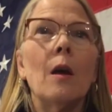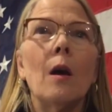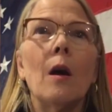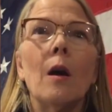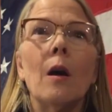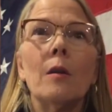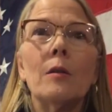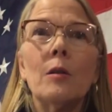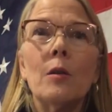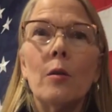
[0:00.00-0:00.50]

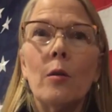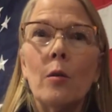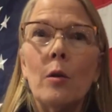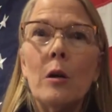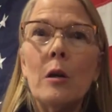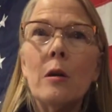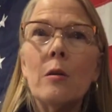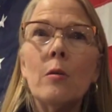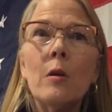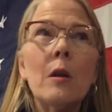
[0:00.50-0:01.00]
Uh, so they're
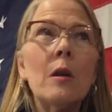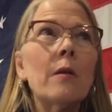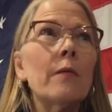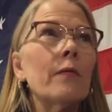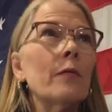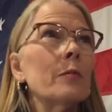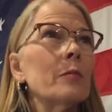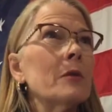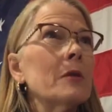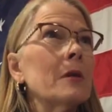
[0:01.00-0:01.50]
hearing
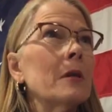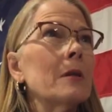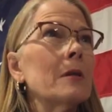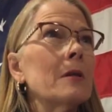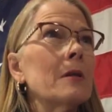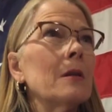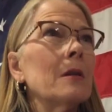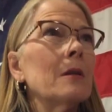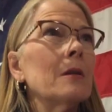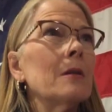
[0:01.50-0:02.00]
it from
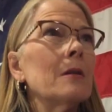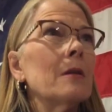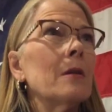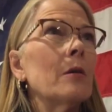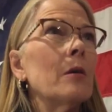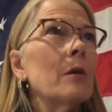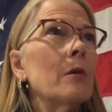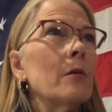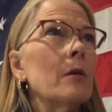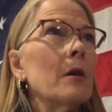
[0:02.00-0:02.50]
citizens,
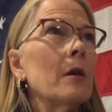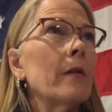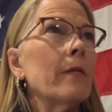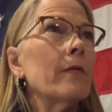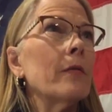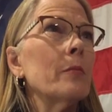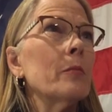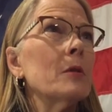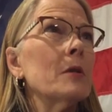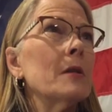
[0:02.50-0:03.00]
they're hearing
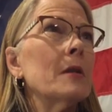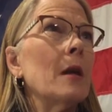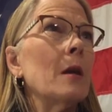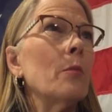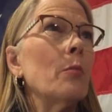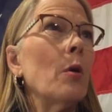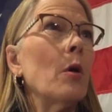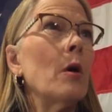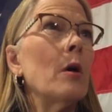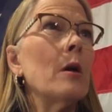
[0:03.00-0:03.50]
it from the
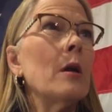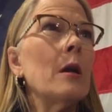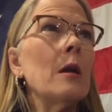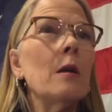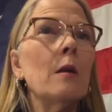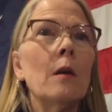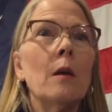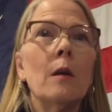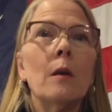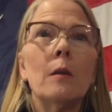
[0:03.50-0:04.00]
state
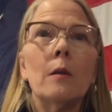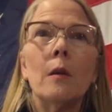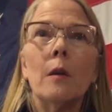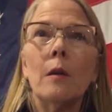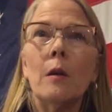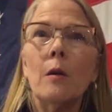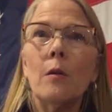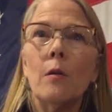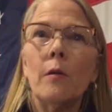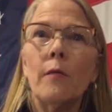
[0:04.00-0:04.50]
party,
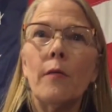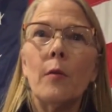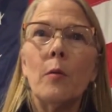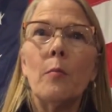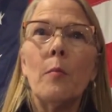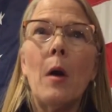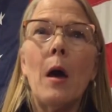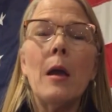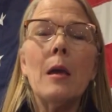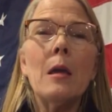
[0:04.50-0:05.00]
they'll hear it
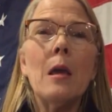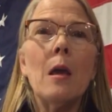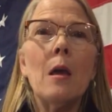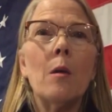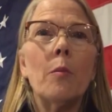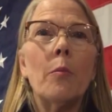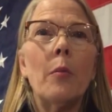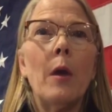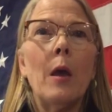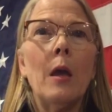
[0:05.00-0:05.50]
from my
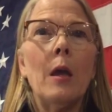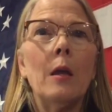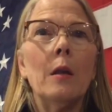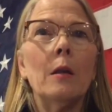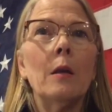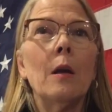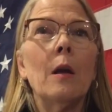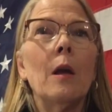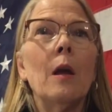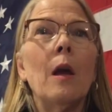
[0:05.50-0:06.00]

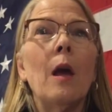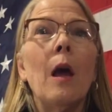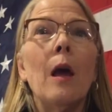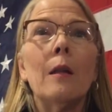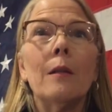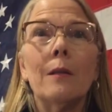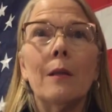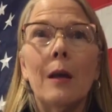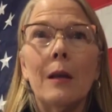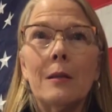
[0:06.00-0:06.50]
campaign,
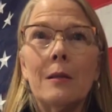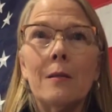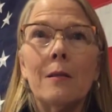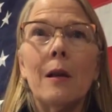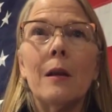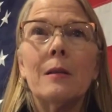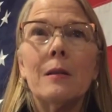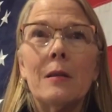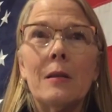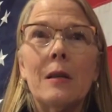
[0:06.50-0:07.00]
and let's
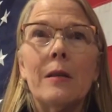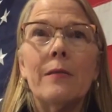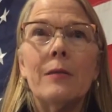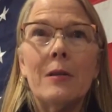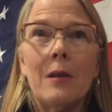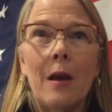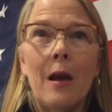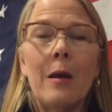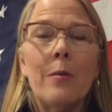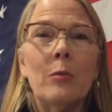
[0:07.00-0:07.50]
let Steve
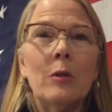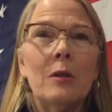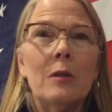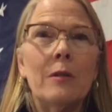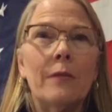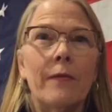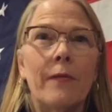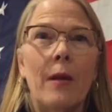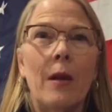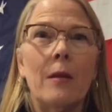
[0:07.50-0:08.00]
Simon
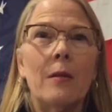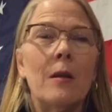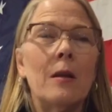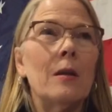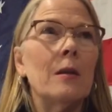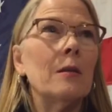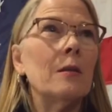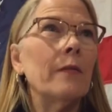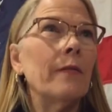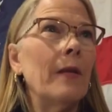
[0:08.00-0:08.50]
defend
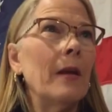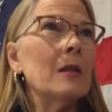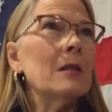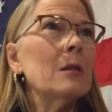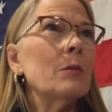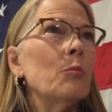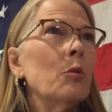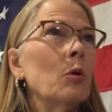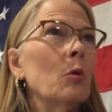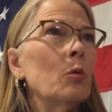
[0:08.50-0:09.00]
the
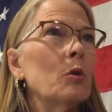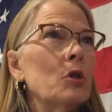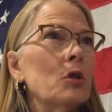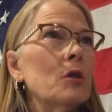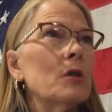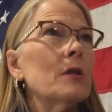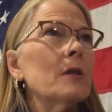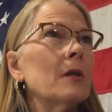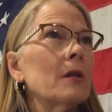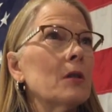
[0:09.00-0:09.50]
indefensible,
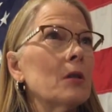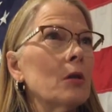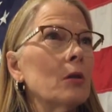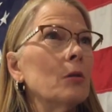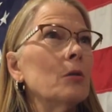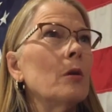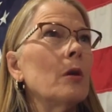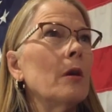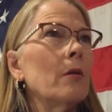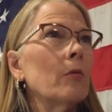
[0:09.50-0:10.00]
which is
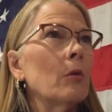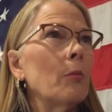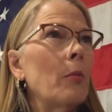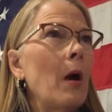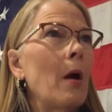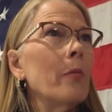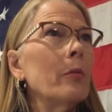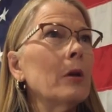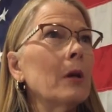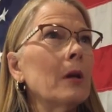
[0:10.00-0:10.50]
excluding
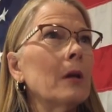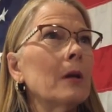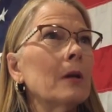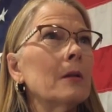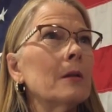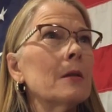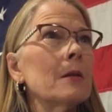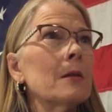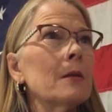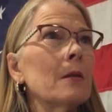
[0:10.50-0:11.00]

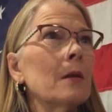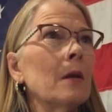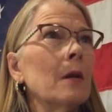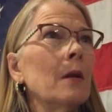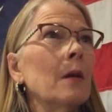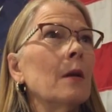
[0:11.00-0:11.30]
Republicans